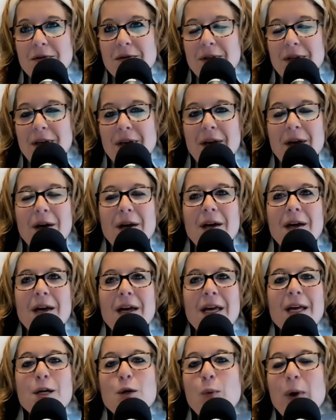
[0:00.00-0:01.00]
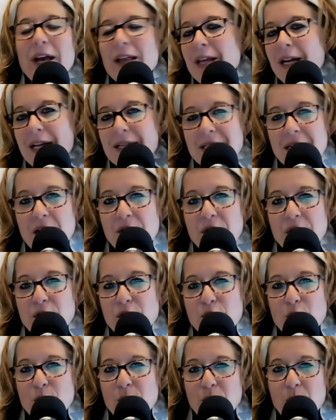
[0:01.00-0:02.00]
in a way that has nothing to do with weight.
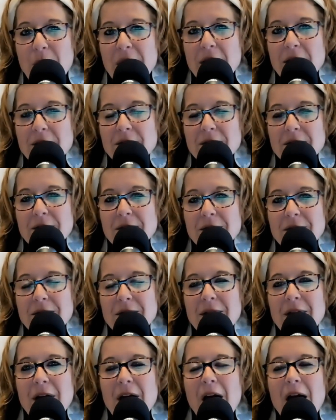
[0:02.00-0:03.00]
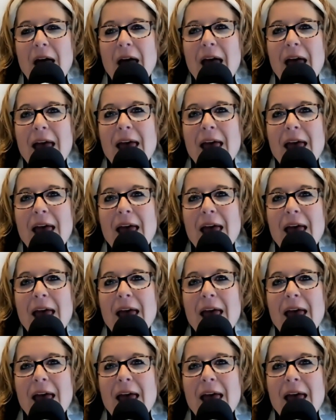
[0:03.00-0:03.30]
And